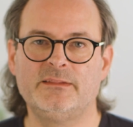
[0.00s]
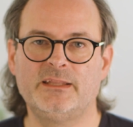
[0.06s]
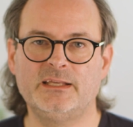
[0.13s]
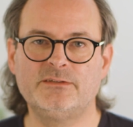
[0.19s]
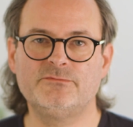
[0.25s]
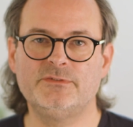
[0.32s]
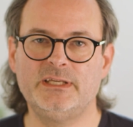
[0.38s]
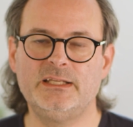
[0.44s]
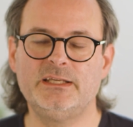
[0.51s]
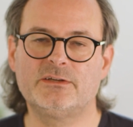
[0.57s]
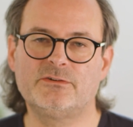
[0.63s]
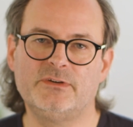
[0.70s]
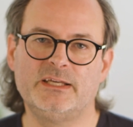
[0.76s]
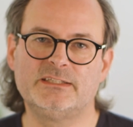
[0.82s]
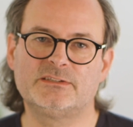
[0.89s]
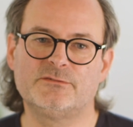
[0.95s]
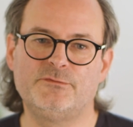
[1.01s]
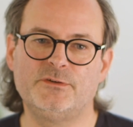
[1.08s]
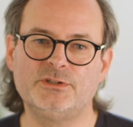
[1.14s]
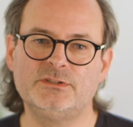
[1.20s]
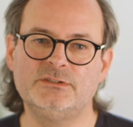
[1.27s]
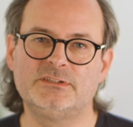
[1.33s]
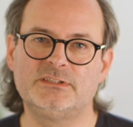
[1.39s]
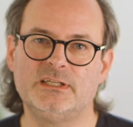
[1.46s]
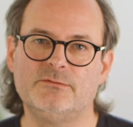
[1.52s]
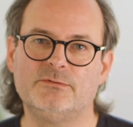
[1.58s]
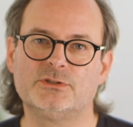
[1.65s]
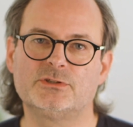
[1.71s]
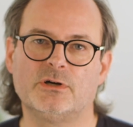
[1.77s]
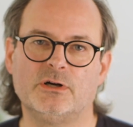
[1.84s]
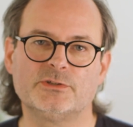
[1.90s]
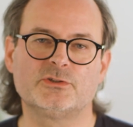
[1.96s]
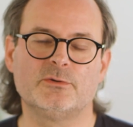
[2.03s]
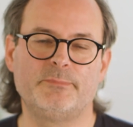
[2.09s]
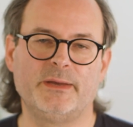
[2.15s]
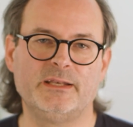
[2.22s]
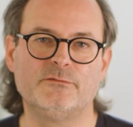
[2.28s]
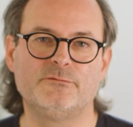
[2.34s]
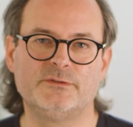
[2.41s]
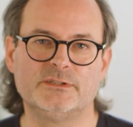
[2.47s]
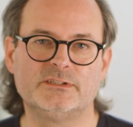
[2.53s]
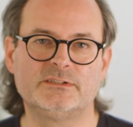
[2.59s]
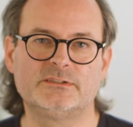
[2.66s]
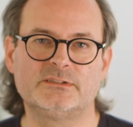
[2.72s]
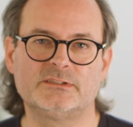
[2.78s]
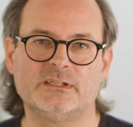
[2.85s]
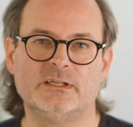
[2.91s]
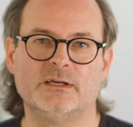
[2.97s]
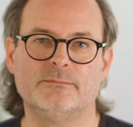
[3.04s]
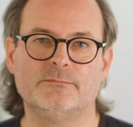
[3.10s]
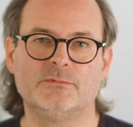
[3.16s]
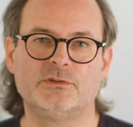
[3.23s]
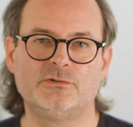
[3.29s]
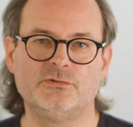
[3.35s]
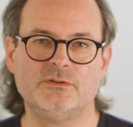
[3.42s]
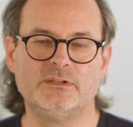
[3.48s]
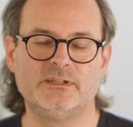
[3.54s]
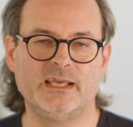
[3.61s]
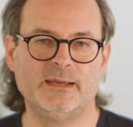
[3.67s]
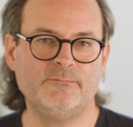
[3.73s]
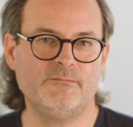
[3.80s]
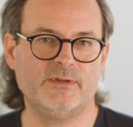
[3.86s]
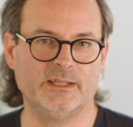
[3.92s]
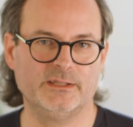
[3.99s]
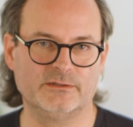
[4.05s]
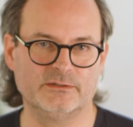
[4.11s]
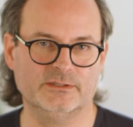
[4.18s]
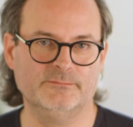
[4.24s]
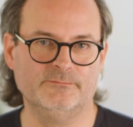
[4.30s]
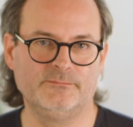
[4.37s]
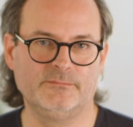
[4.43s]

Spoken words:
that really creates efficiency, which also benefits to the DAM vendor.